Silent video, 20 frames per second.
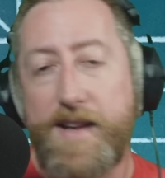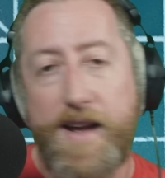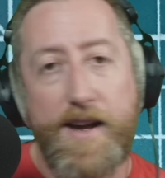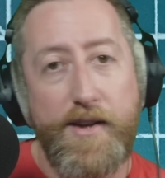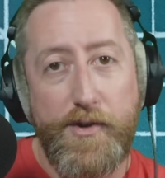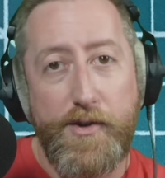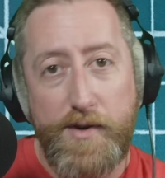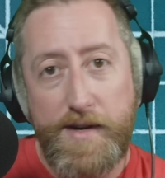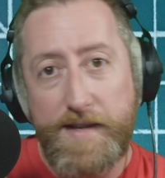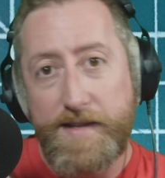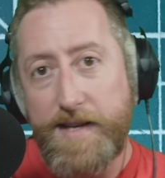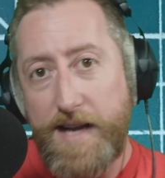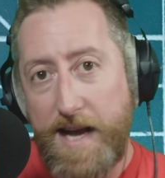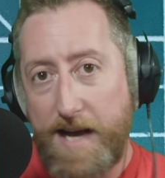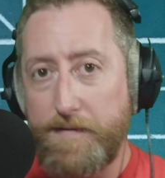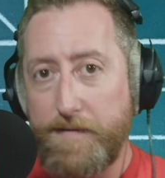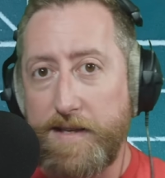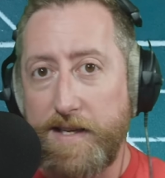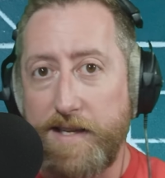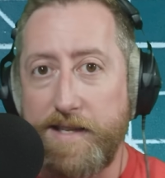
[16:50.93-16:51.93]
the other is an
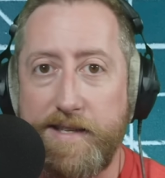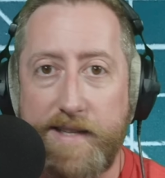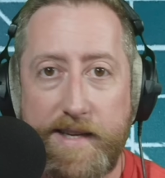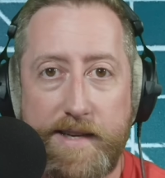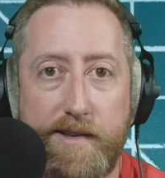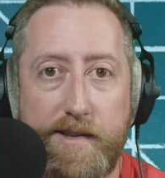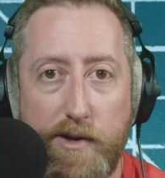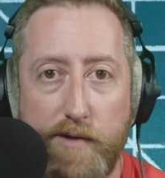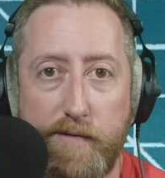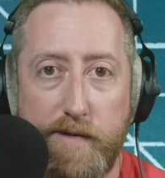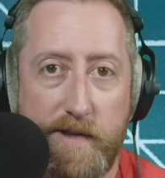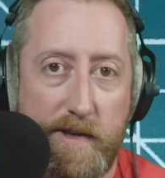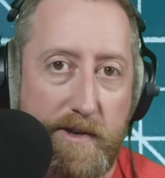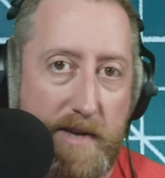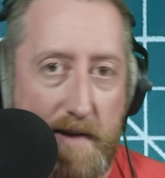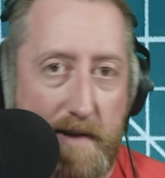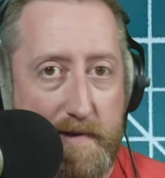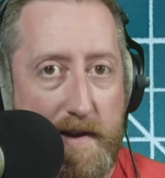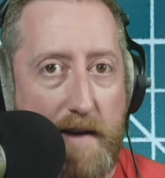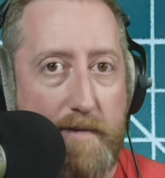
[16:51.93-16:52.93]
F C C service that
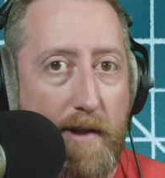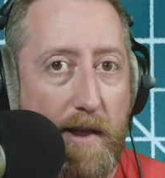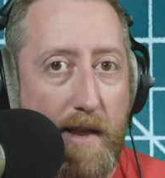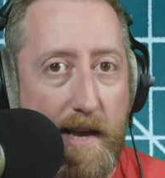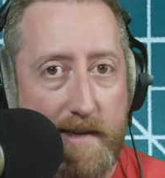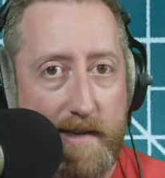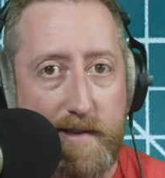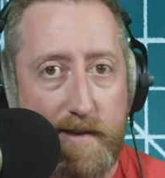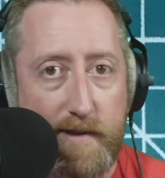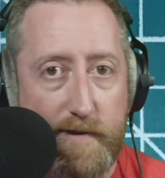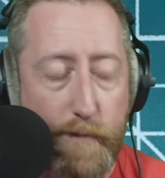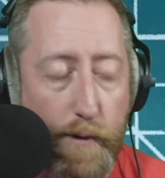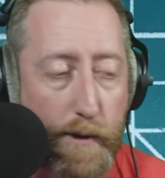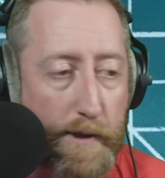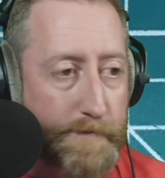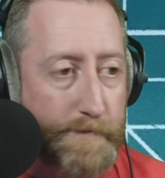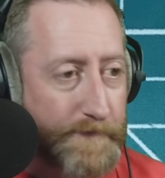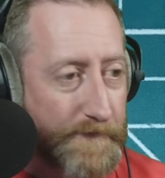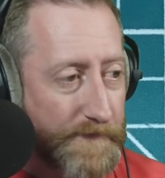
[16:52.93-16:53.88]
you have to have a license for.